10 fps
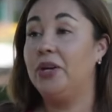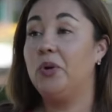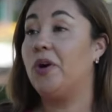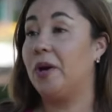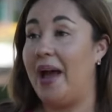think
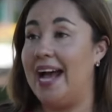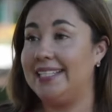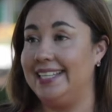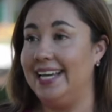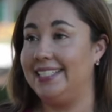you work
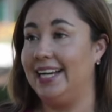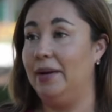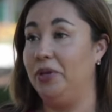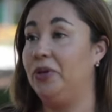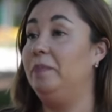past it.
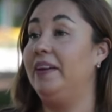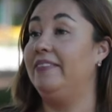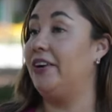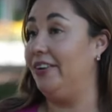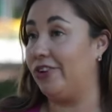You can be
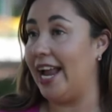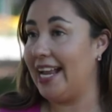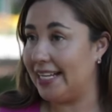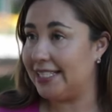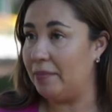very
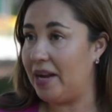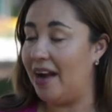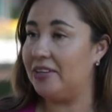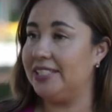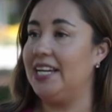frank in some
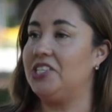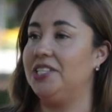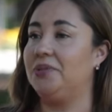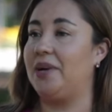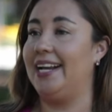
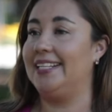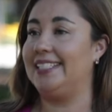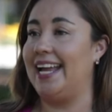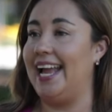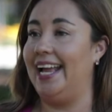conversations, right,
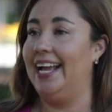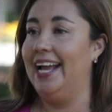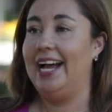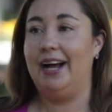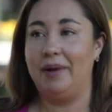and say,
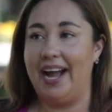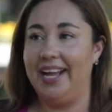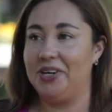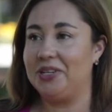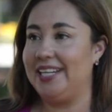
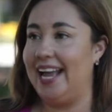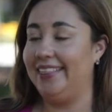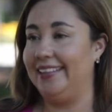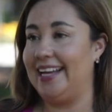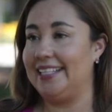I
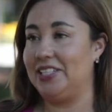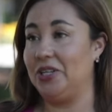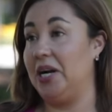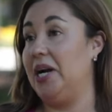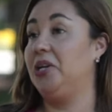understand that
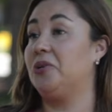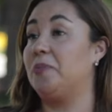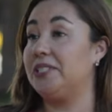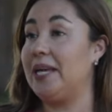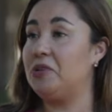that's your
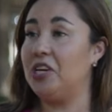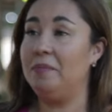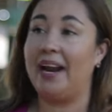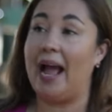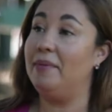
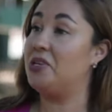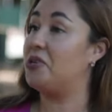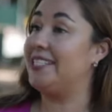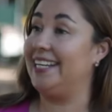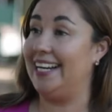perception, but I'm
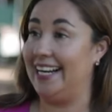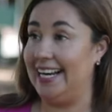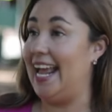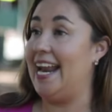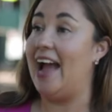interested
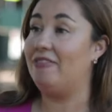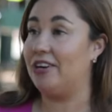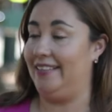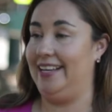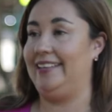in
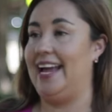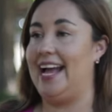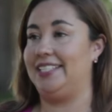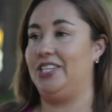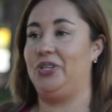everything that
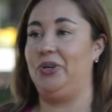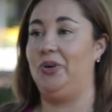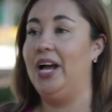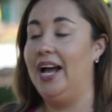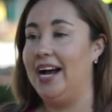has to
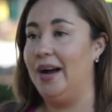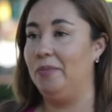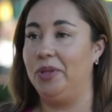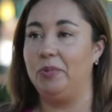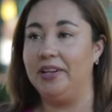do
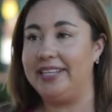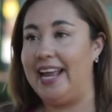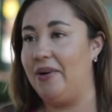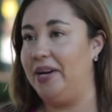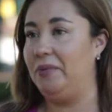with Weld
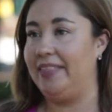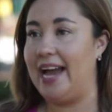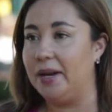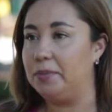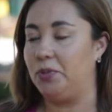County,
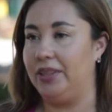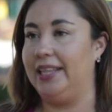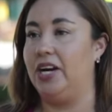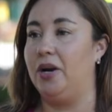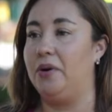with Adams,
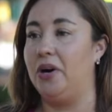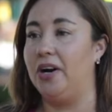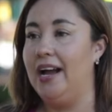with Larimer.